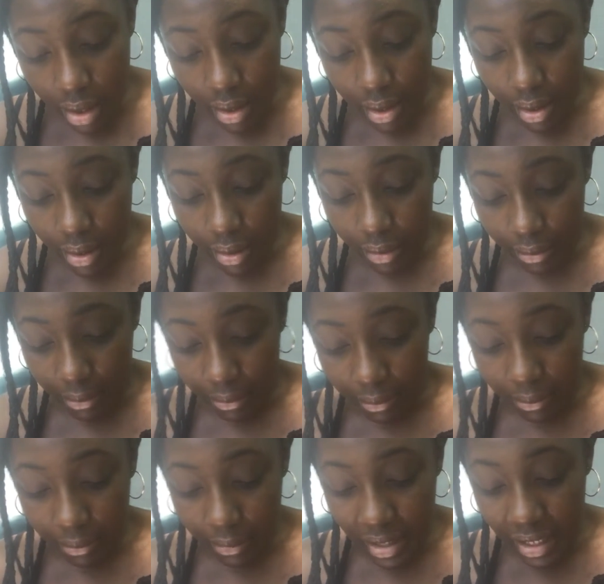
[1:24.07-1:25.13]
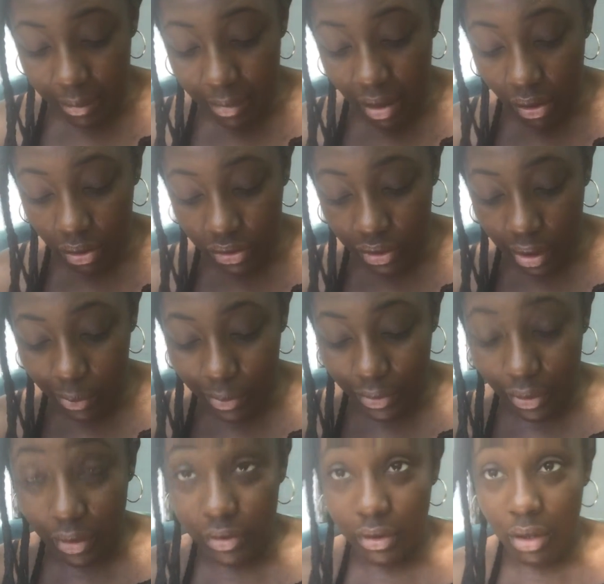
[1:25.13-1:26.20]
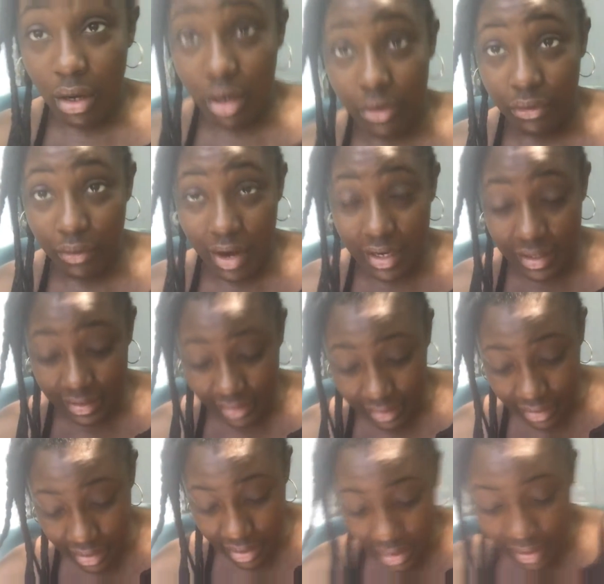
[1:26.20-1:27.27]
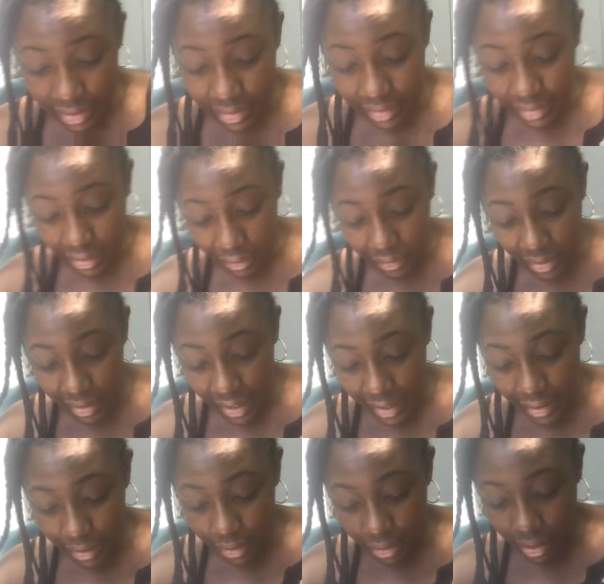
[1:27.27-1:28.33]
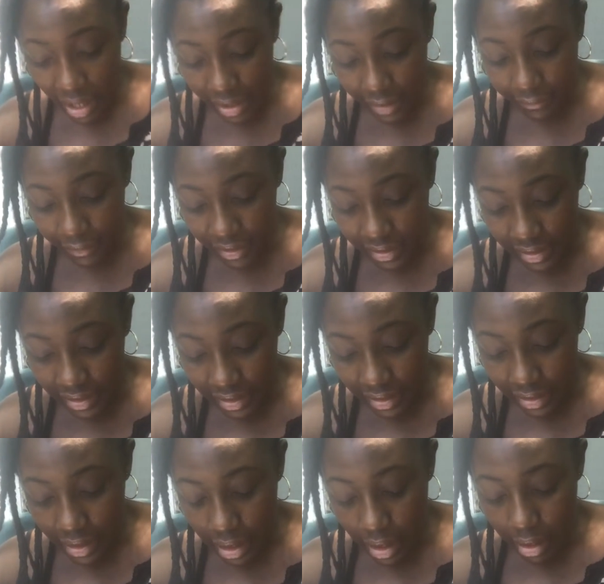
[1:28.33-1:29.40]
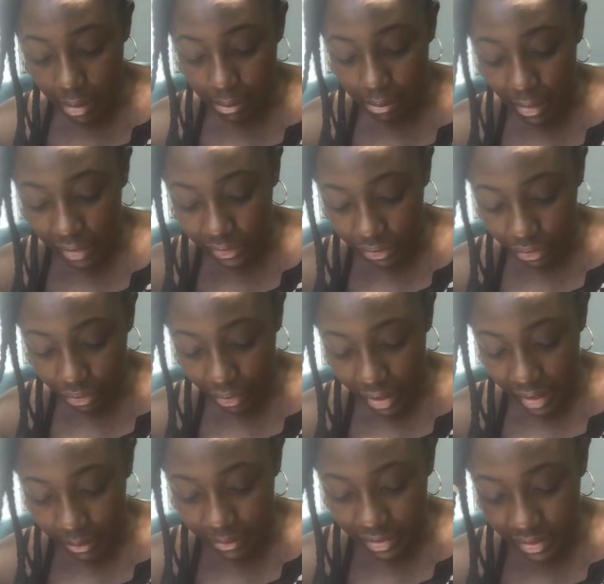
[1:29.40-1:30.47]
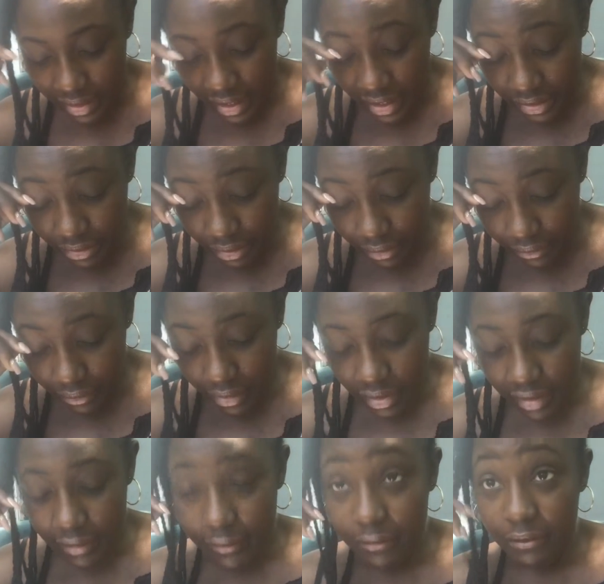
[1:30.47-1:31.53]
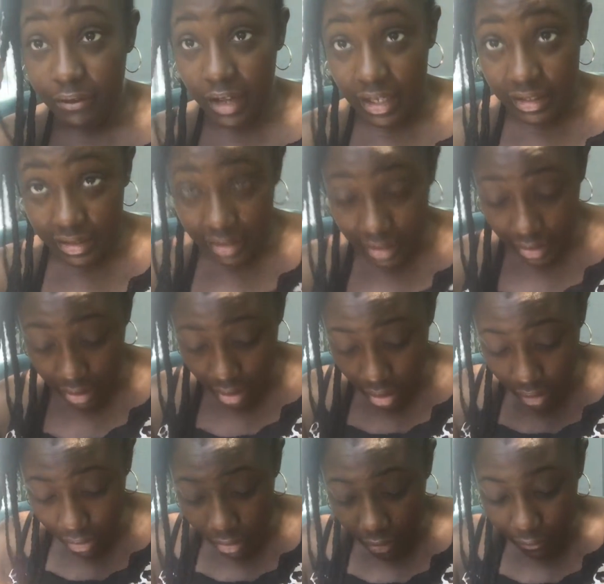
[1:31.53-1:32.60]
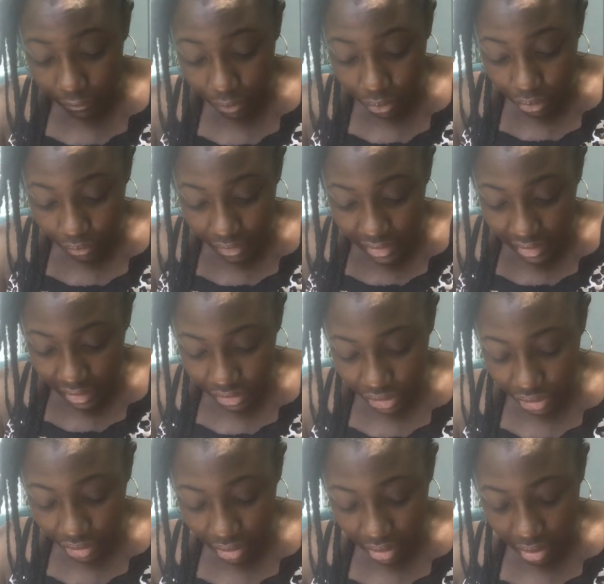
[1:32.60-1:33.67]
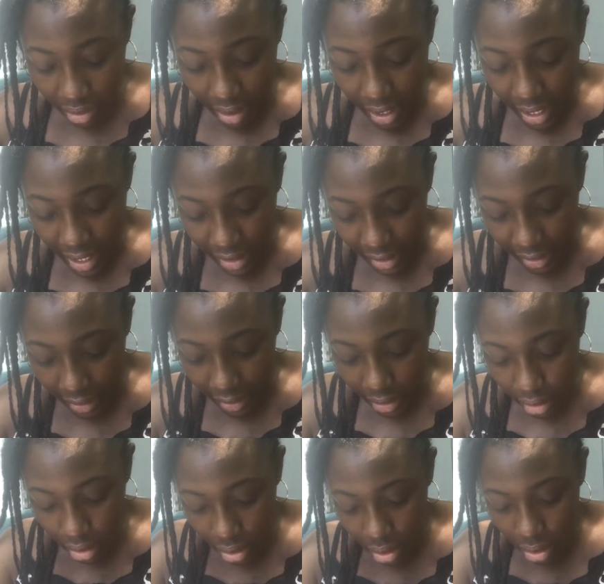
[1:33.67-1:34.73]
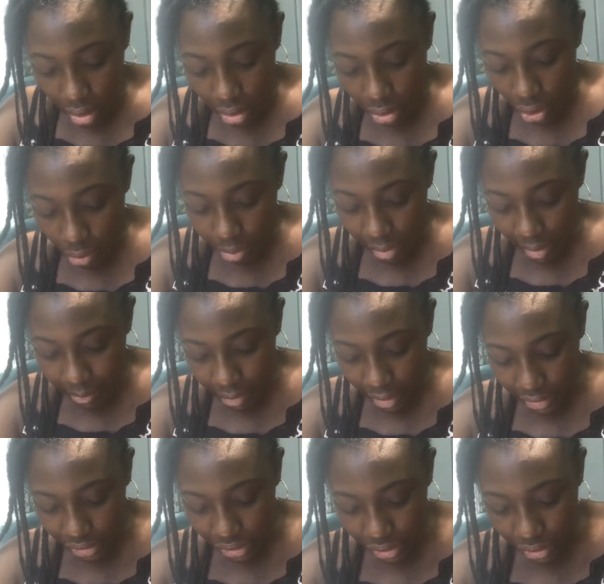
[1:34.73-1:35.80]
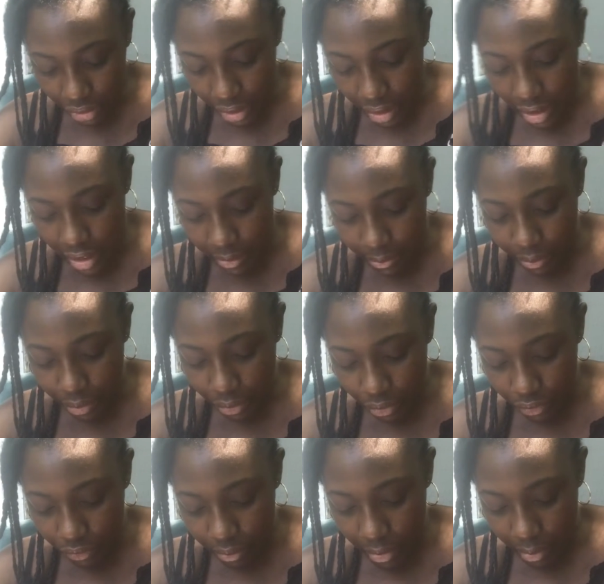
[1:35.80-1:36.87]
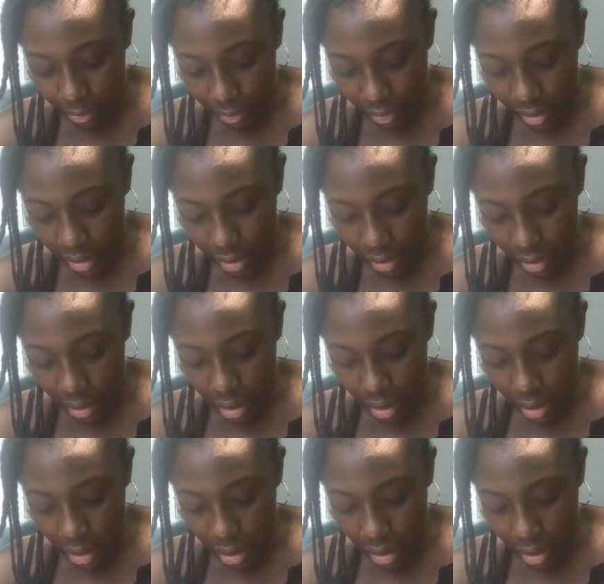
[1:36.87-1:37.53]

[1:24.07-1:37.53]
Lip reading: And it may also help with arthritis, cellulite, chronic fatigue, muscle cramps, dandruff, fainting, fluid retention, headache, low blood pressure, improved memory,